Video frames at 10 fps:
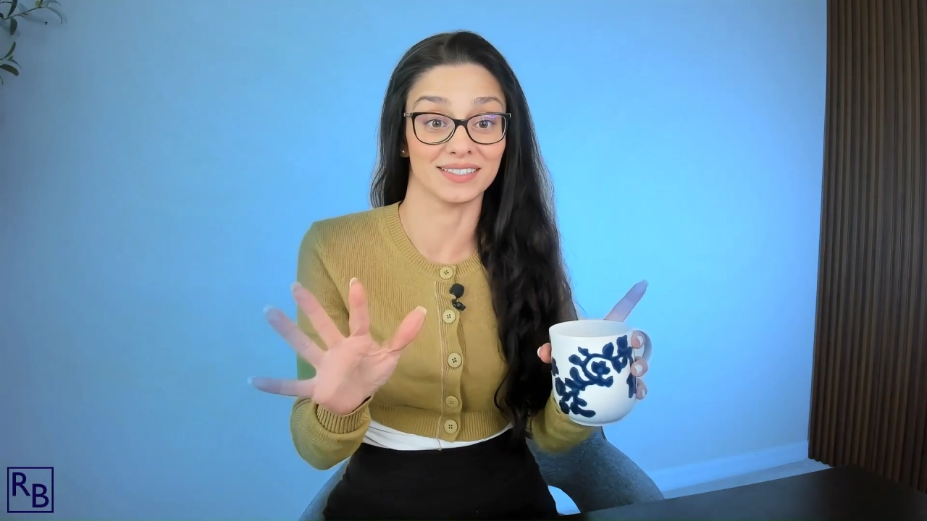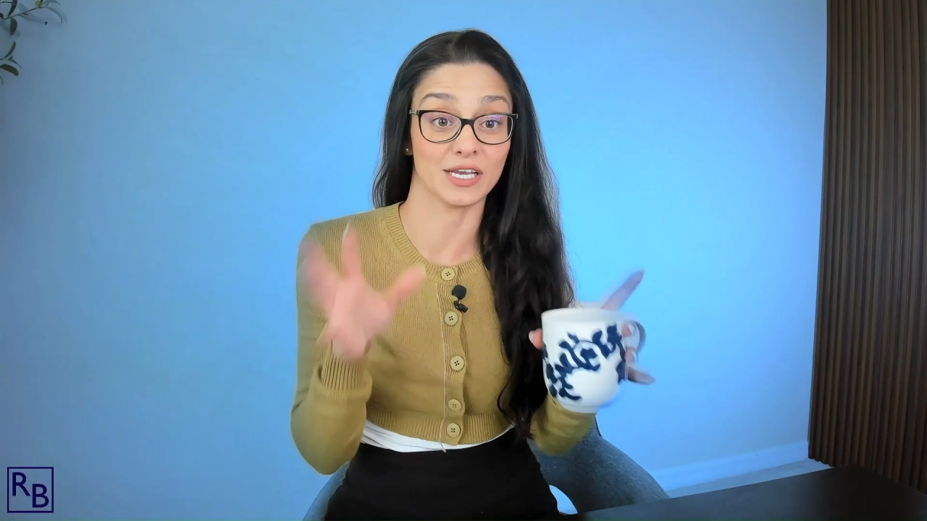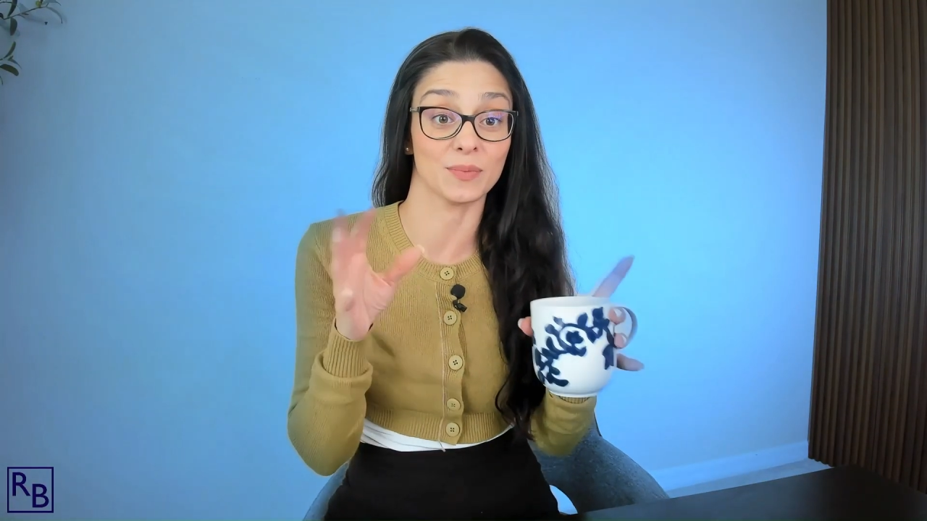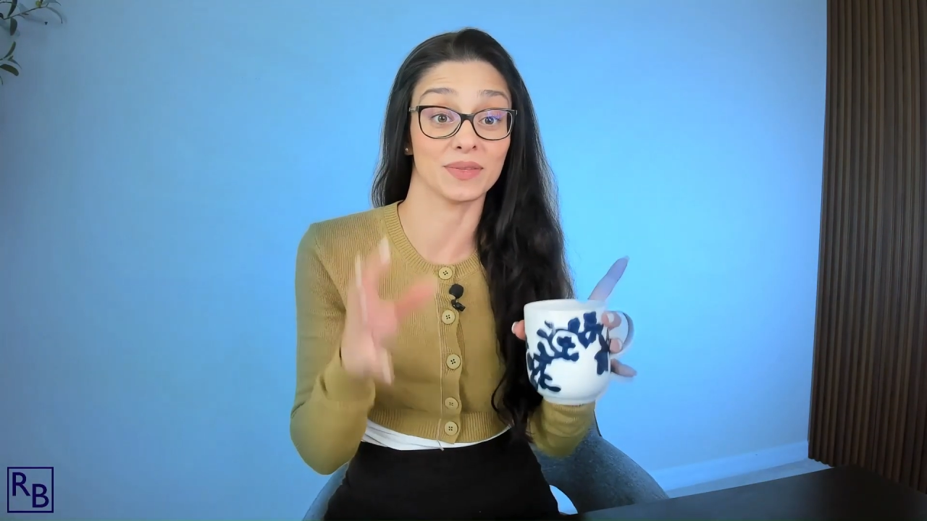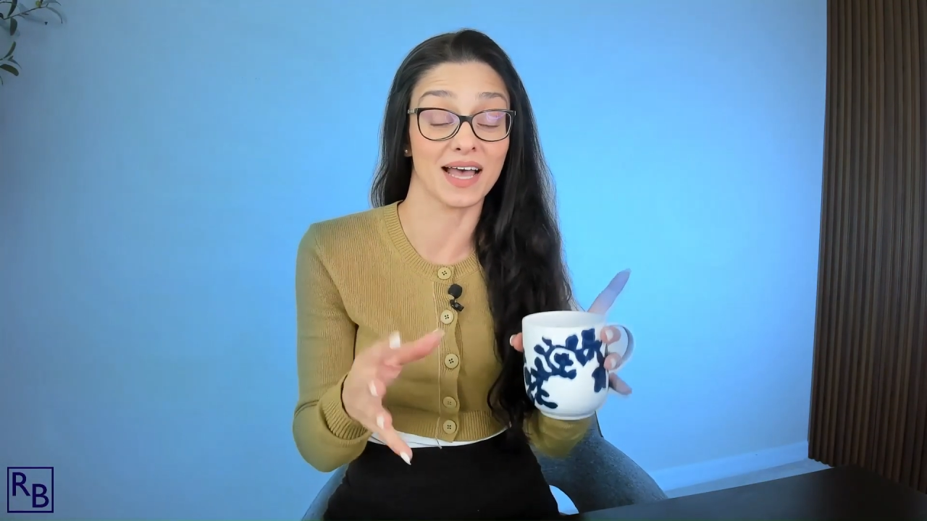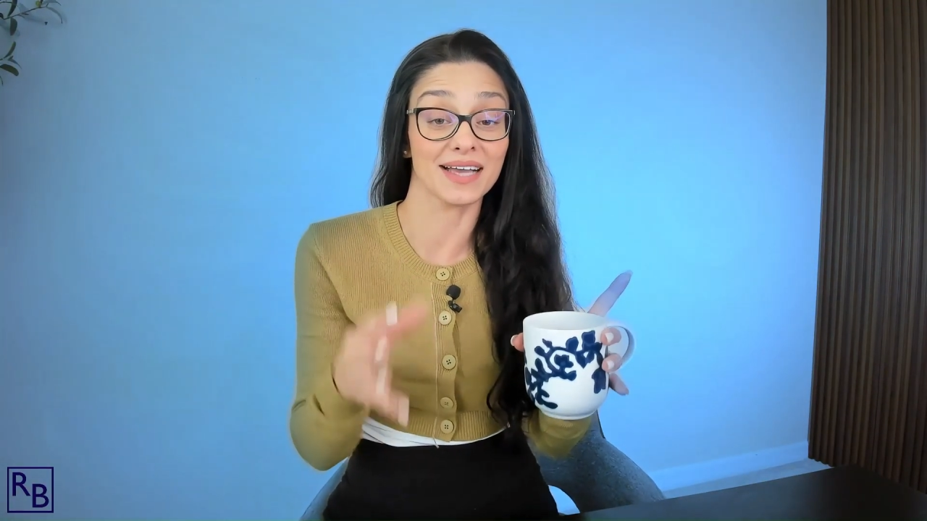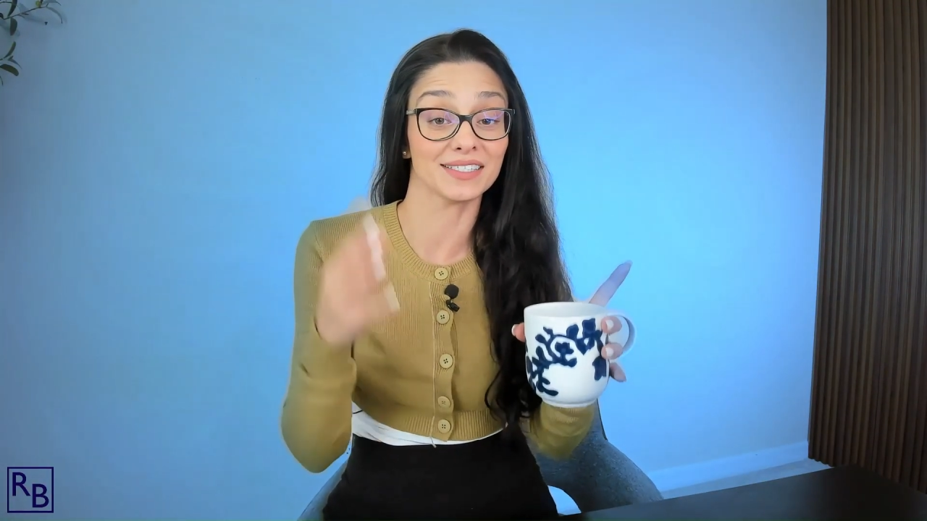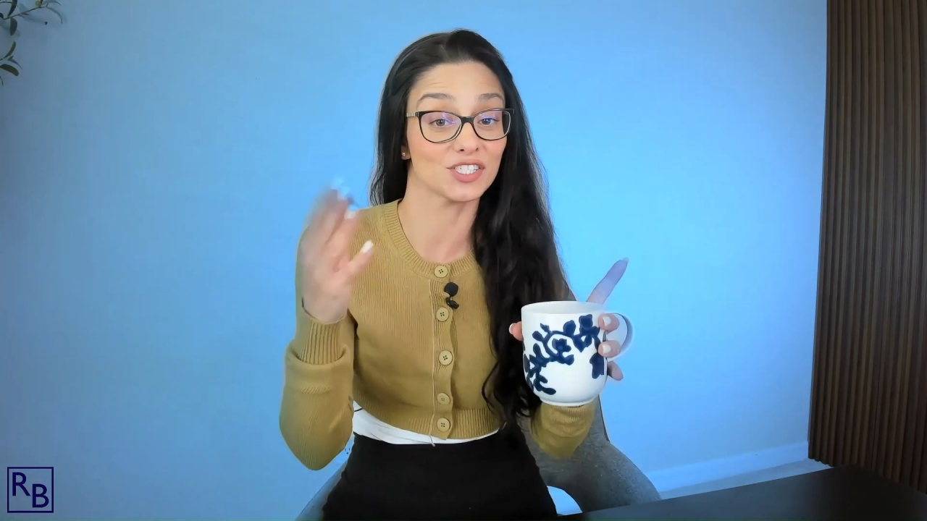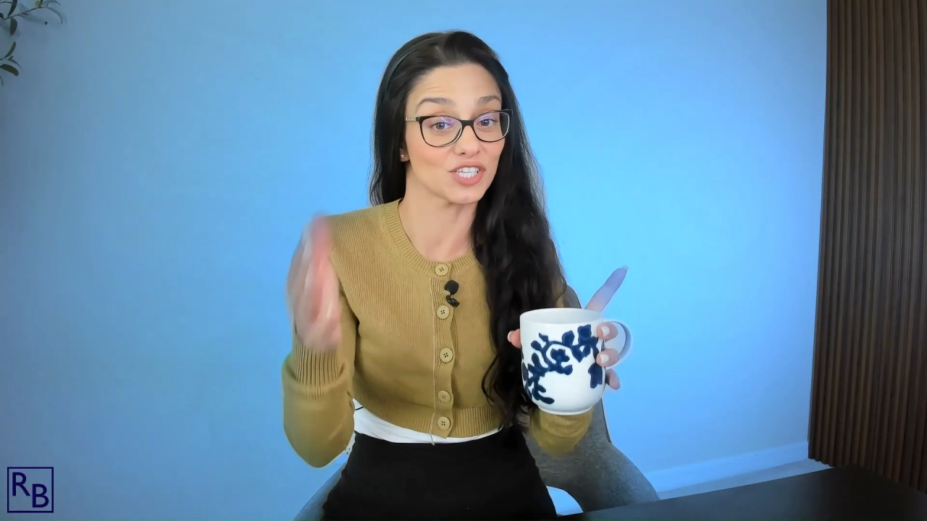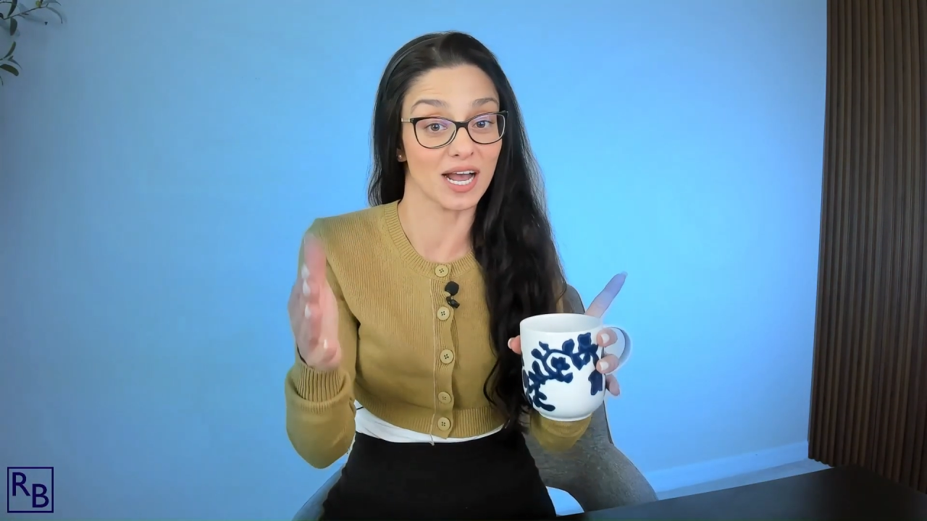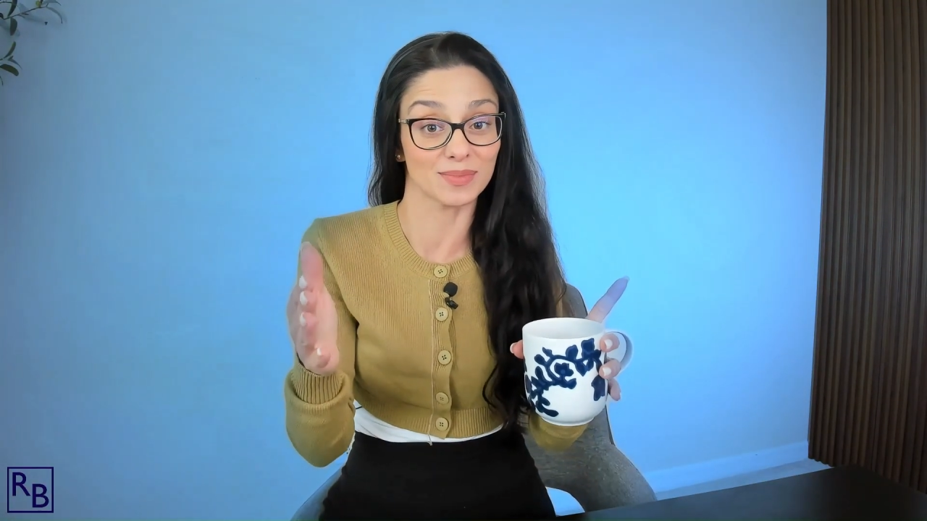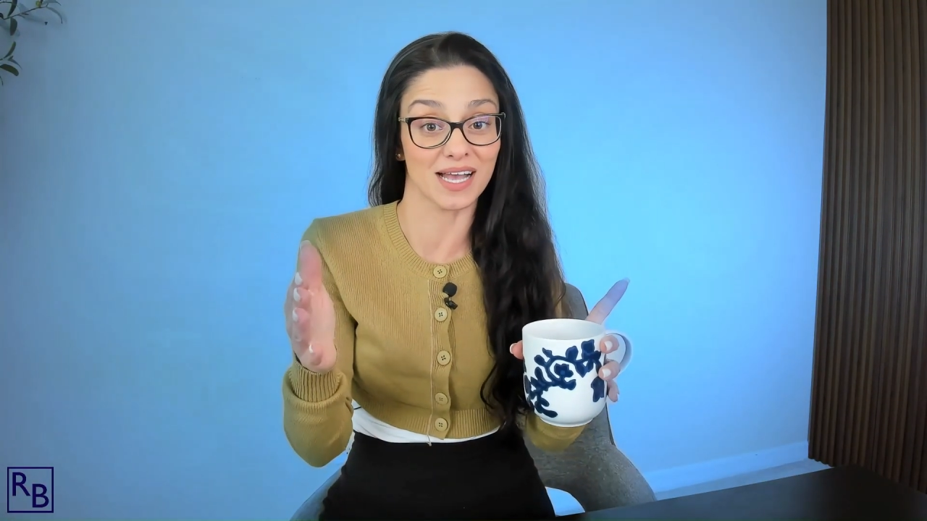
to apply to jobs